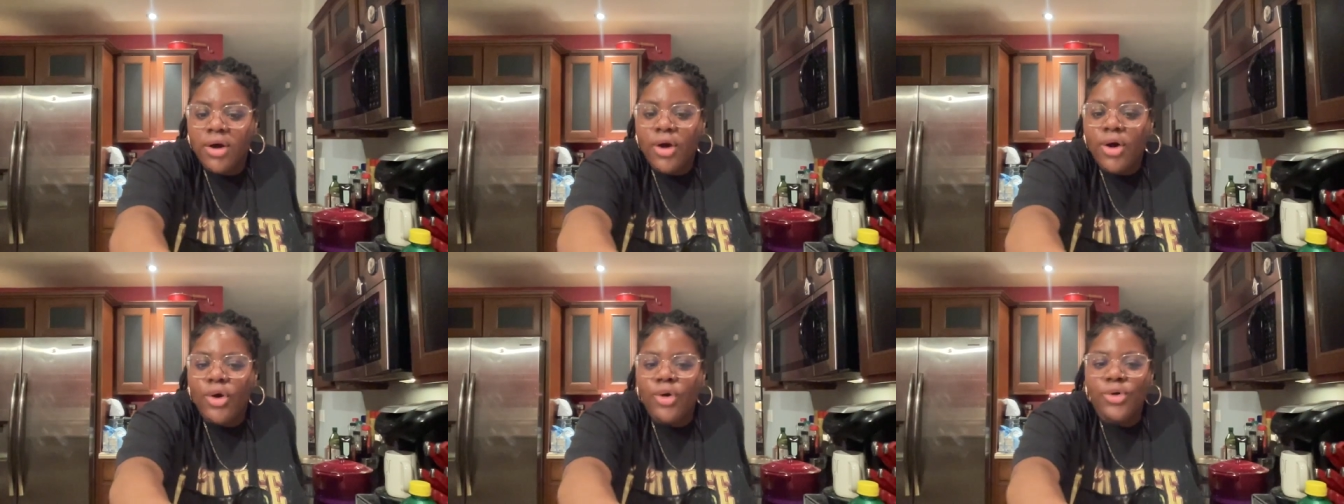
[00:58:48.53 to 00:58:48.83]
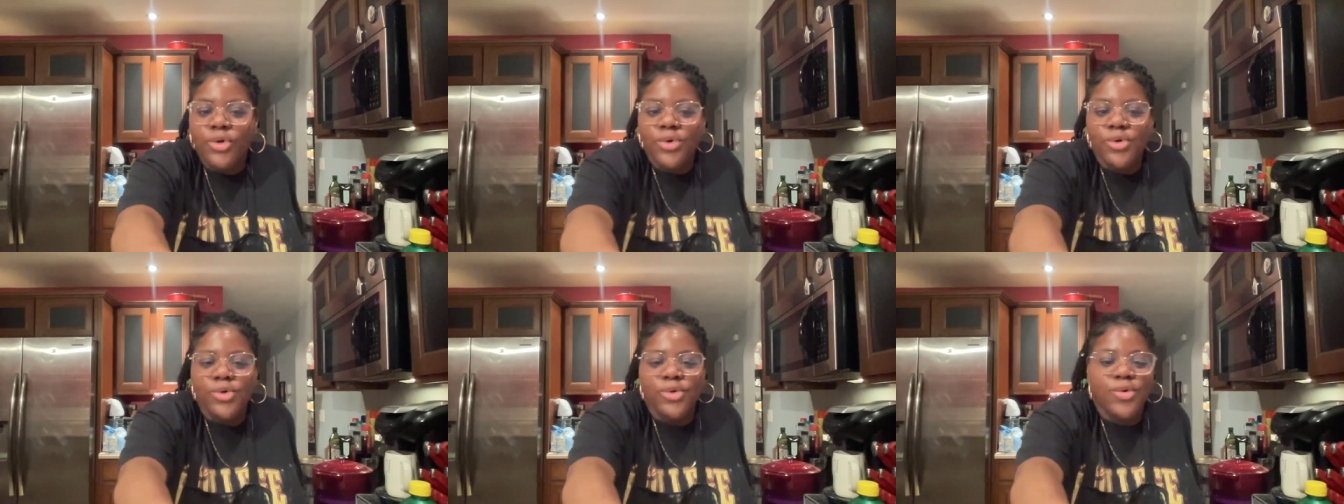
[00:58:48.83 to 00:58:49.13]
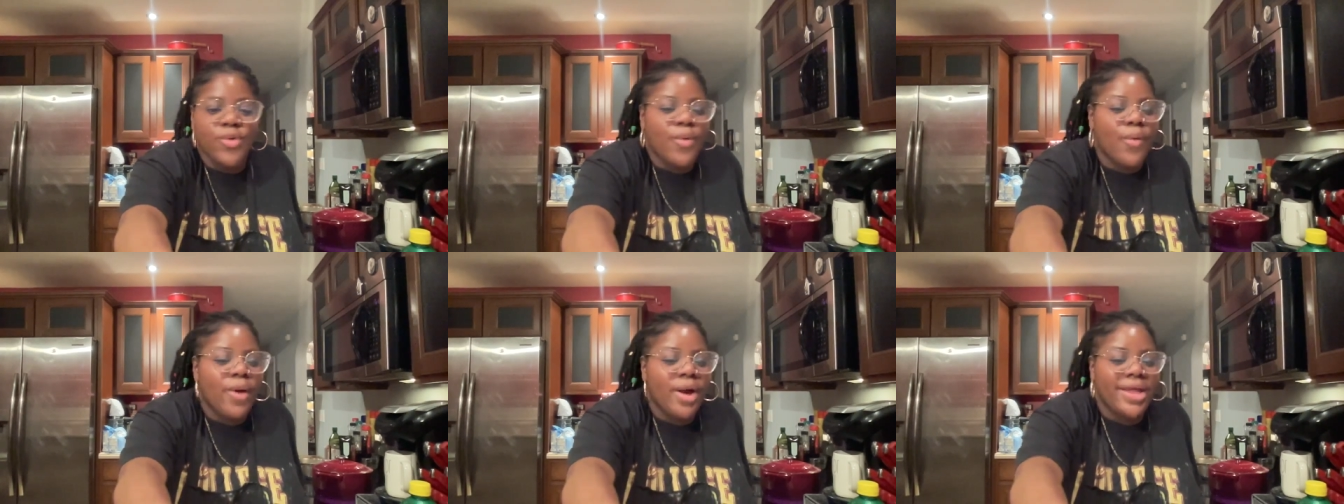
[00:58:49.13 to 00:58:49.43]

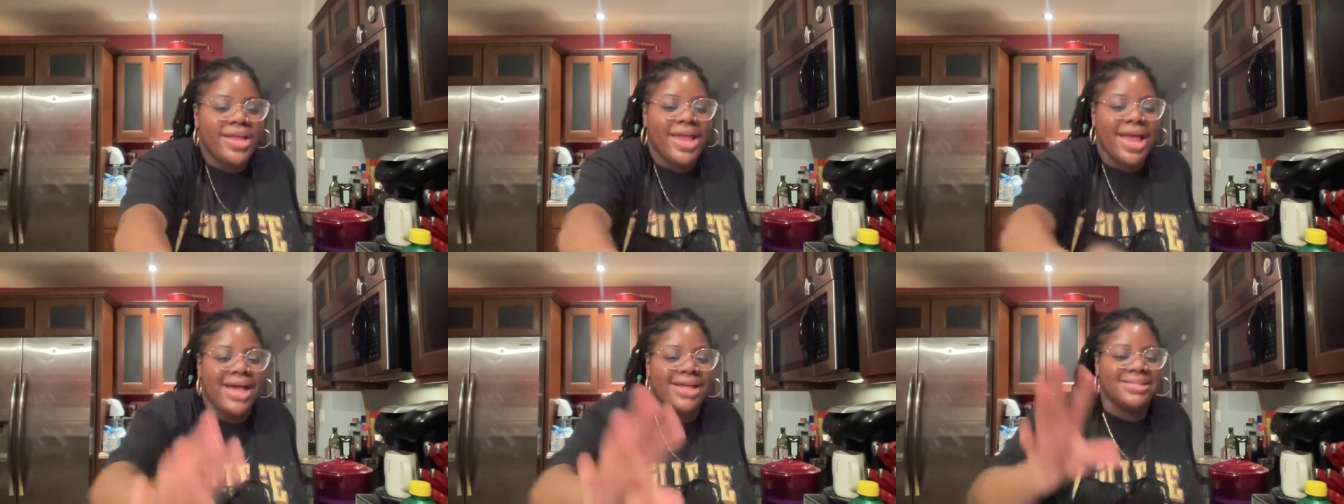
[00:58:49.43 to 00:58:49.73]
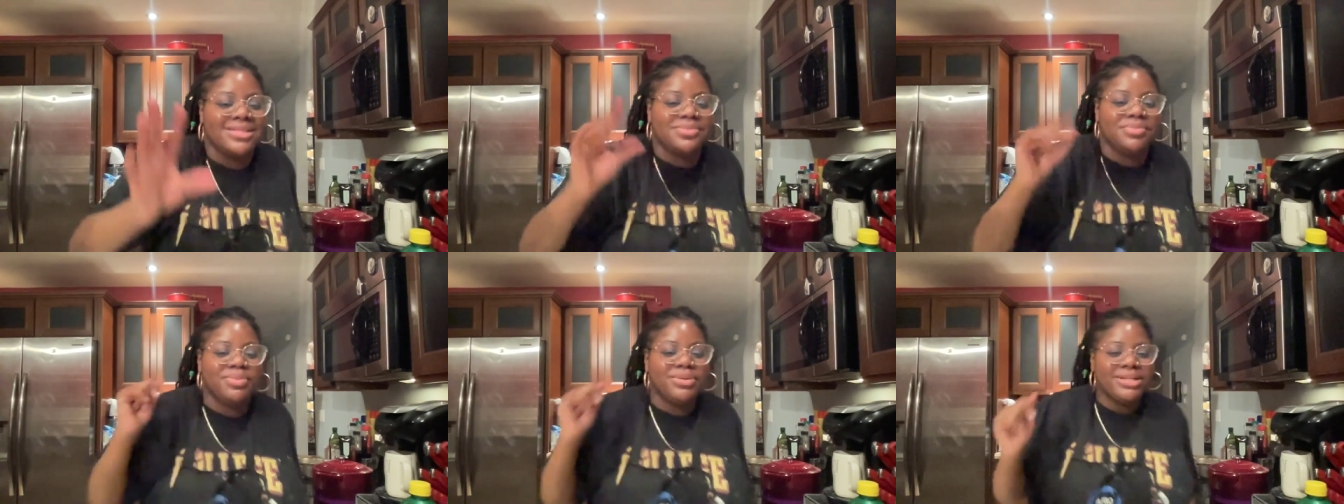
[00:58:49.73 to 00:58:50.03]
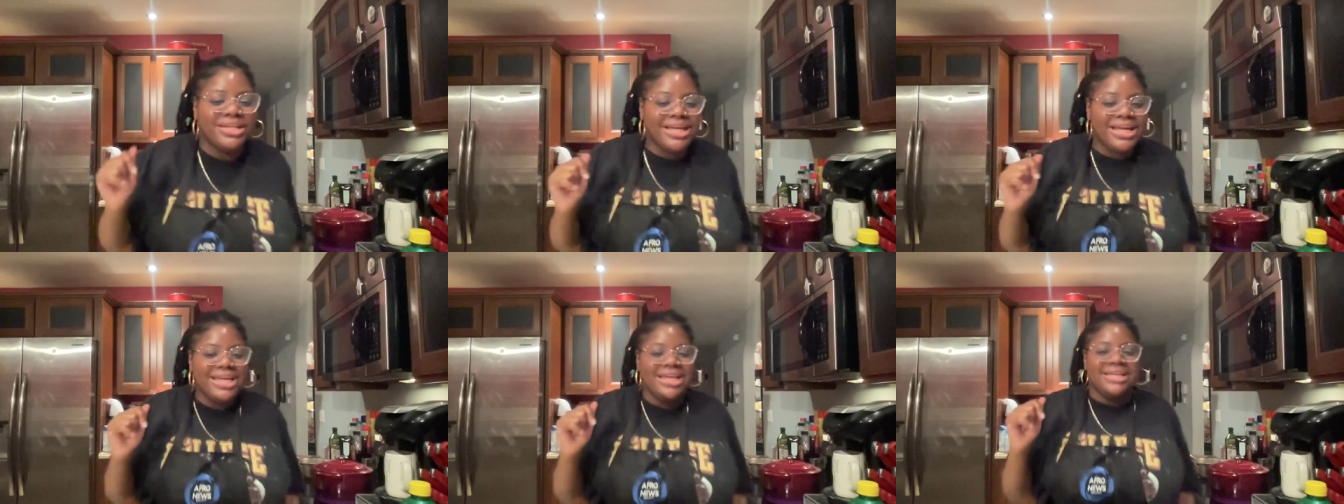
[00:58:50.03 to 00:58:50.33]
Ooh, yes,
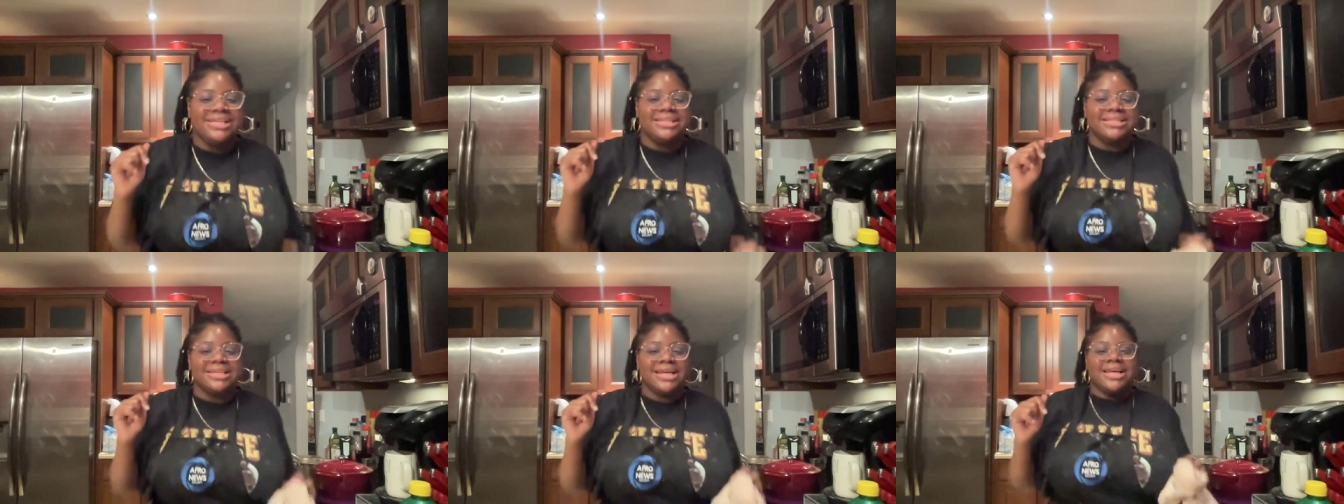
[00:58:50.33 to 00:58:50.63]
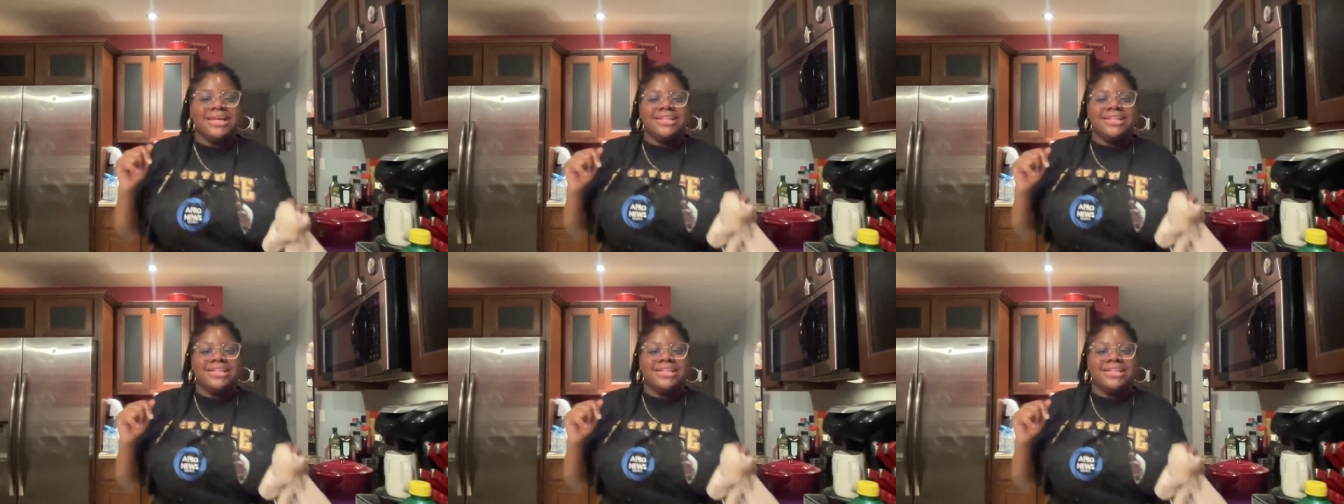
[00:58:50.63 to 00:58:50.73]
please.